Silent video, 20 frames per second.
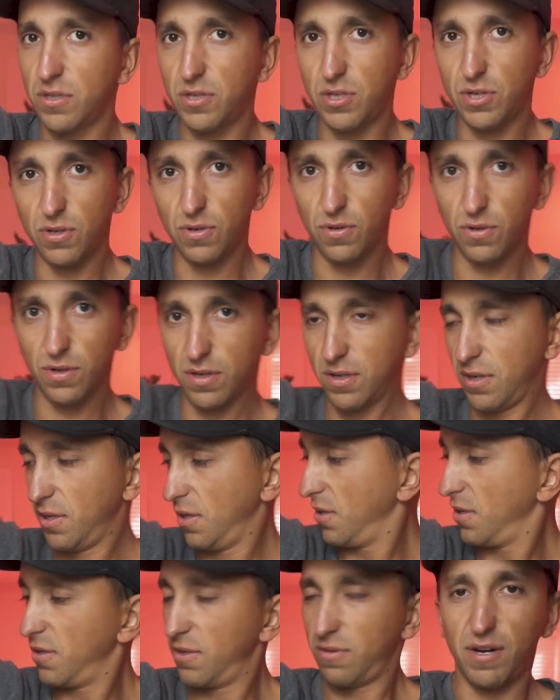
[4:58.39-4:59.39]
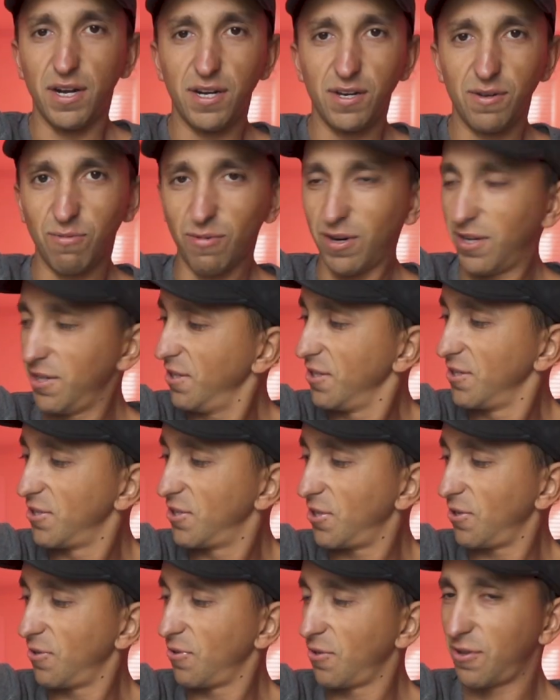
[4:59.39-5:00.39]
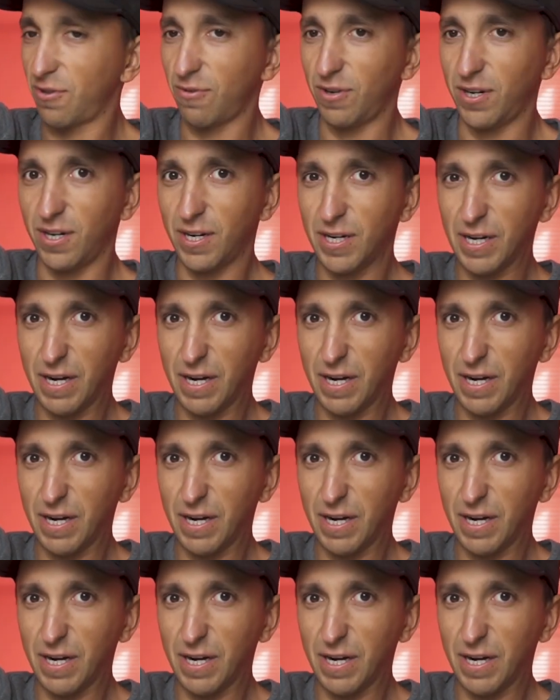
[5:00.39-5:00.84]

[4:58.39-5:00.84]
two. Ready? One, two, three.